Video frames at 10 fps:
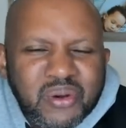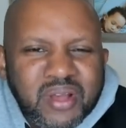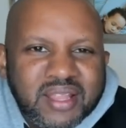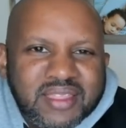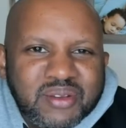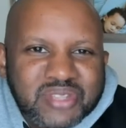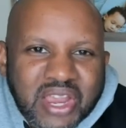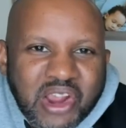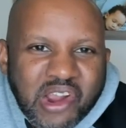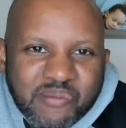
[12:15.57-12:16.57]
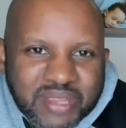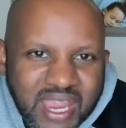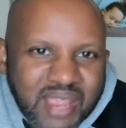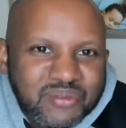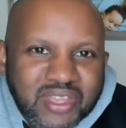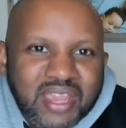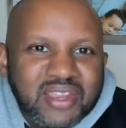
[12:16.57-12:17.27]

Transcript: think it was like army games, like,